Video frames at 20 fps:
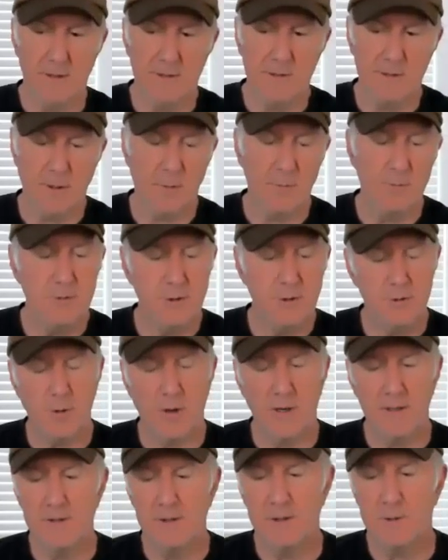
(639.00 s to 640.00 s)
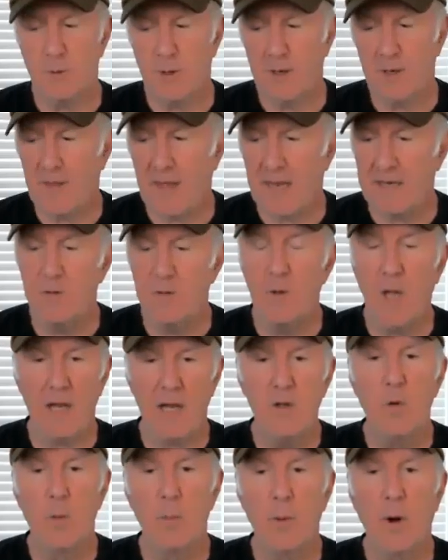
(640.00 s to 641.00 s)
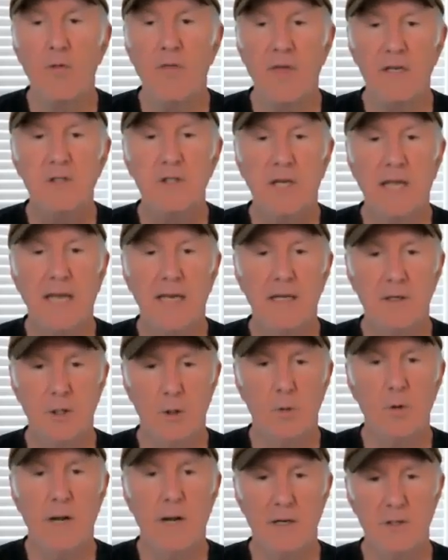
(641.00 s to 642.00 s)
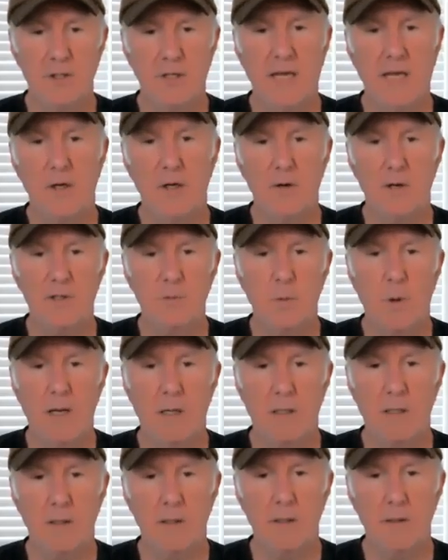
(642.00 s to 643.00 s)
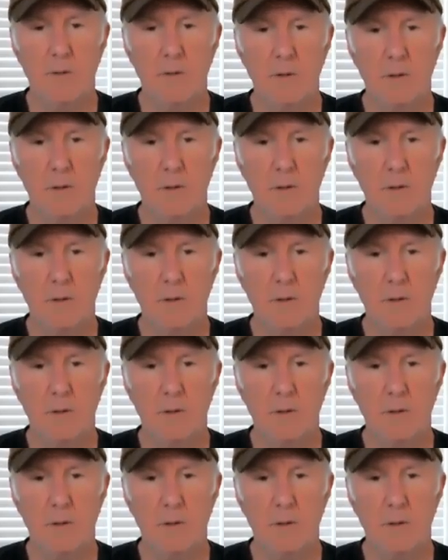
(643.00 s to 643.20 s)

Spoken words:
So just wanted, and you were both educated. You were an educator as well.